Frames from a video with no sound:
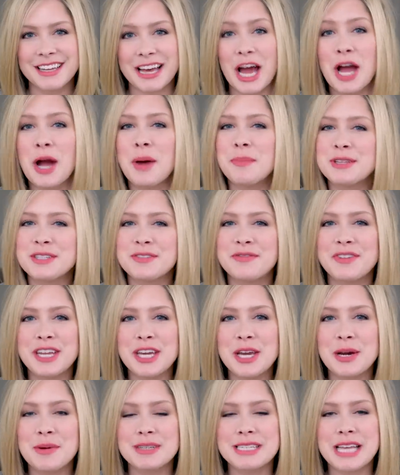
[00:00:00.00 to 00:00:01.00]
I hope this
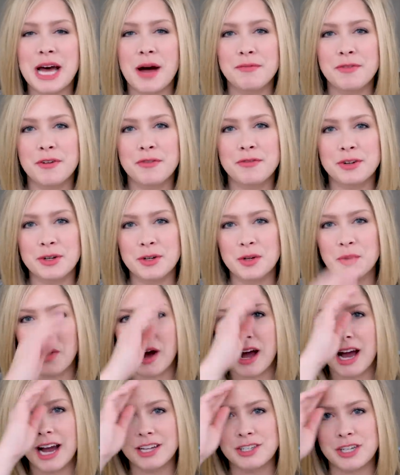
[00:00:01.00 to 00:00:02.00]
video was helpful for you to
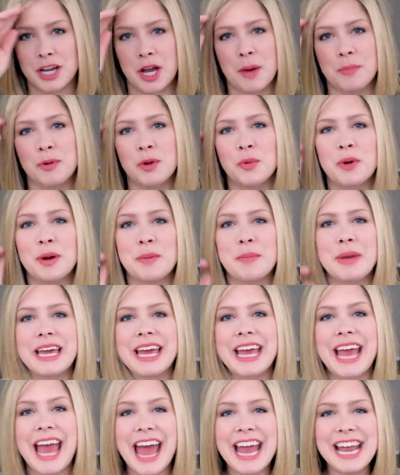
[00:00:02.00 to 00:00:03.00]
watch. I hope you weren't
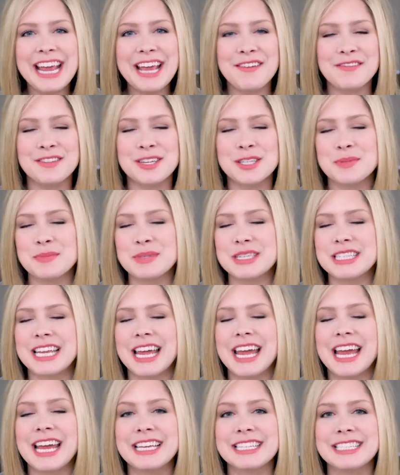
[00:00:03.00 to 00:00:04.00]
making any of those
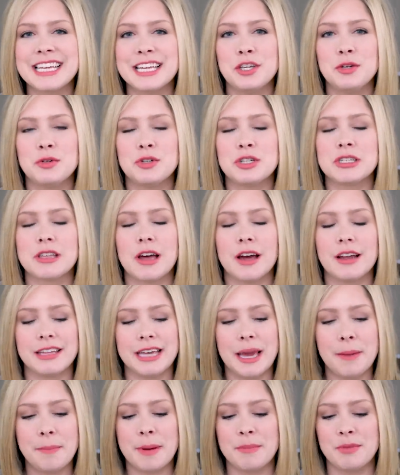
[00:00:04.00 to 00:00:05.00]
mistakes and you just thought,
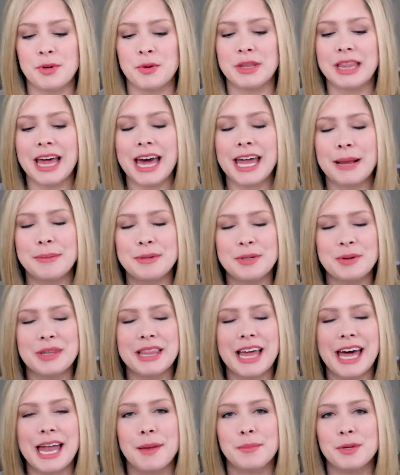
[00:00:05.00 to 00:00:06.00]
yep, I'm doing that, I'm doing
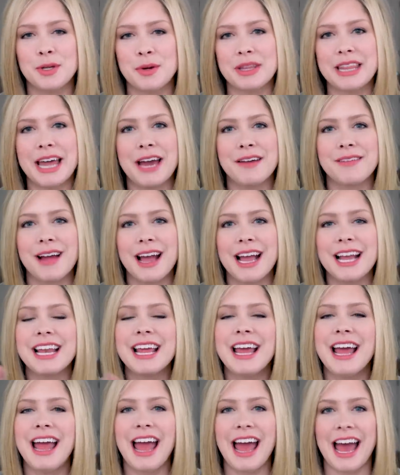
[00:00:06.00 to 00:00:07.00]
that, I'm doing that right
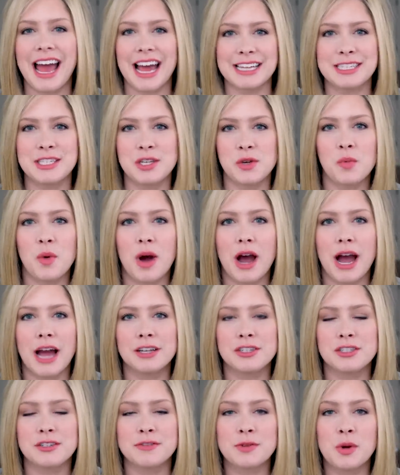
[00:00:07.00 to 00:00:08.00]
as you
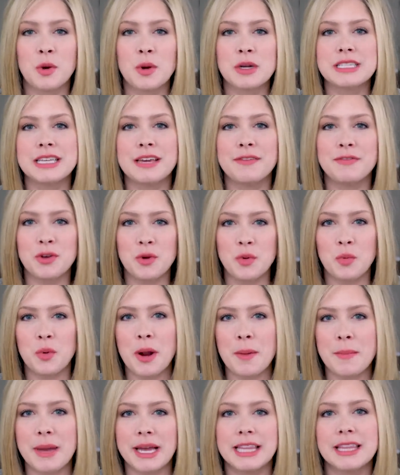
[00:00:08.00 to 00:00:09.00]
watched. Of course, if you
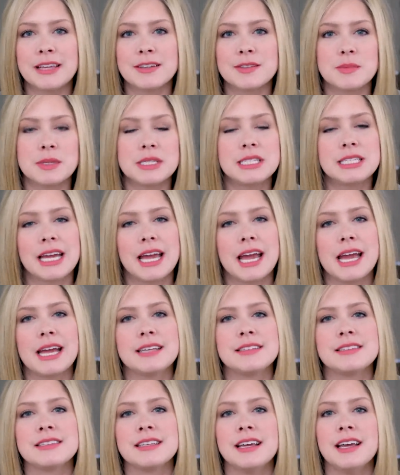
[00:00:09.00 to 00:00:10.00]
were making those
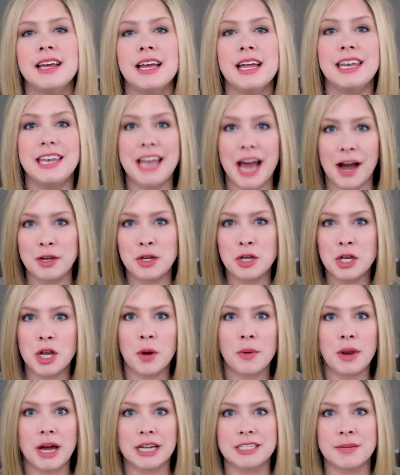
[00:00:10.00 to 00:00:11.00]
mistakes, now you
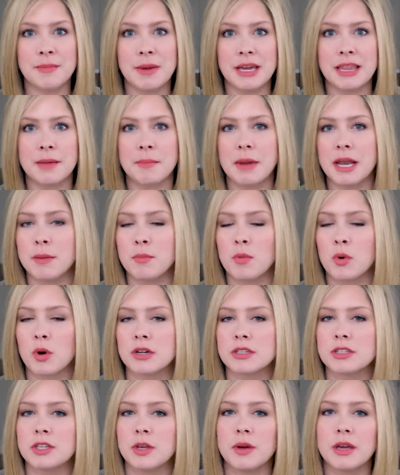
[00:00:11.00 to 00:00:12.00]
know not to make them
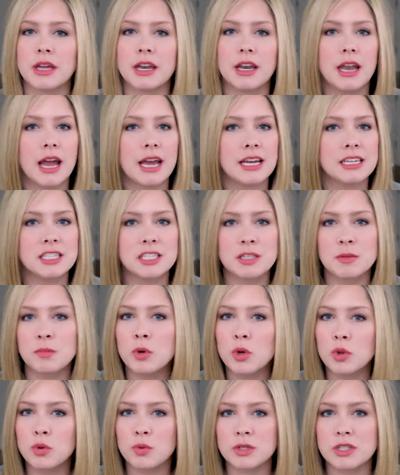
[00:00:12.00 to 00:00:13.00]
anymore so you can get a nice
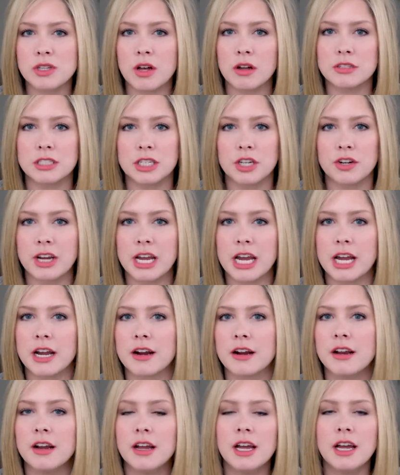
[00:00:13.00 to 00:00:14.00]
smooth result to your
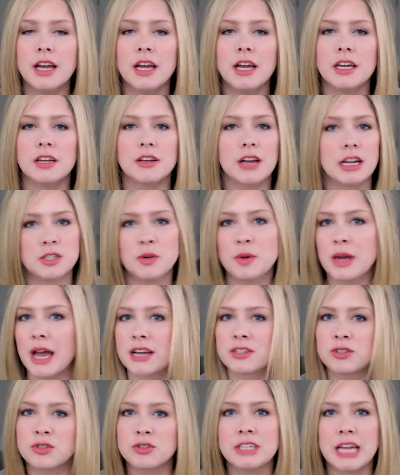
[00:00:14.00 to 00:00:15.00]
hair. You're not doing
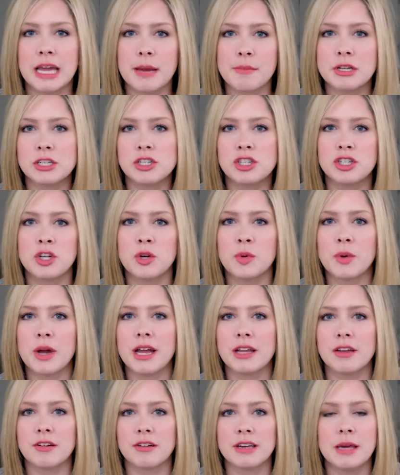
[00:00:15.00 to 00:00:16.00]
extra damage to
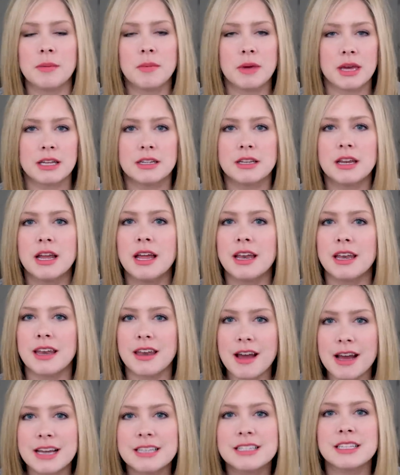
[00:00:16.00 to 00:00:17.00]
it, you're keeping it
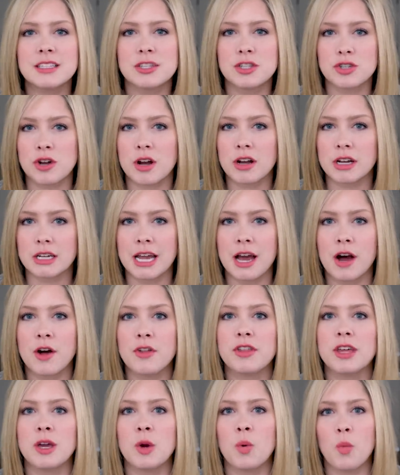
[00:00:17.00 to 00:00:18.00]
nice and strong and
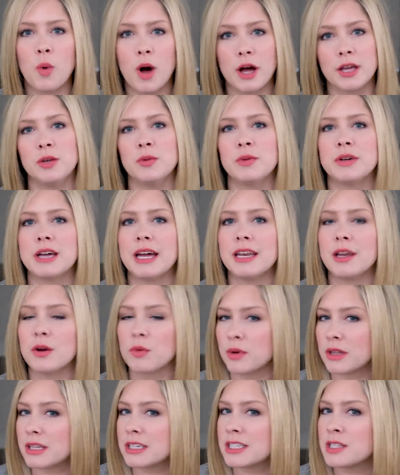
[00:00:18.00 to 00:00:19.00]
healthy while you get a
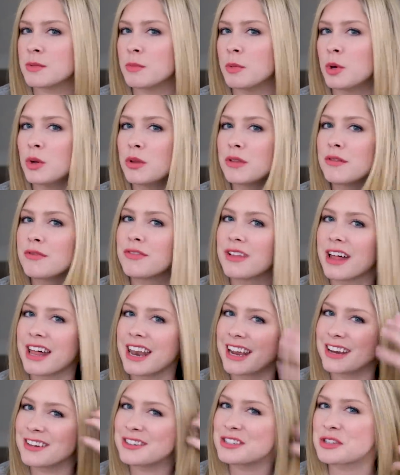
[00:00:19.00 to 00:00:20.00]
really smooth flat
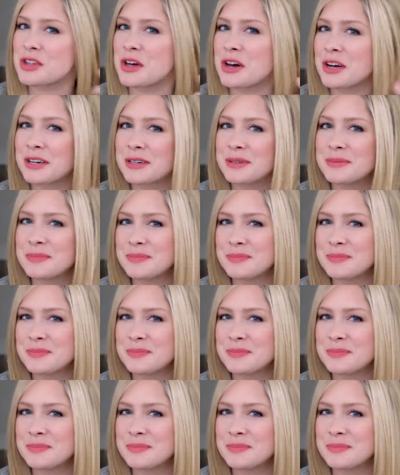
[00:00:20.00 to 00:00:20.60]
ironed look.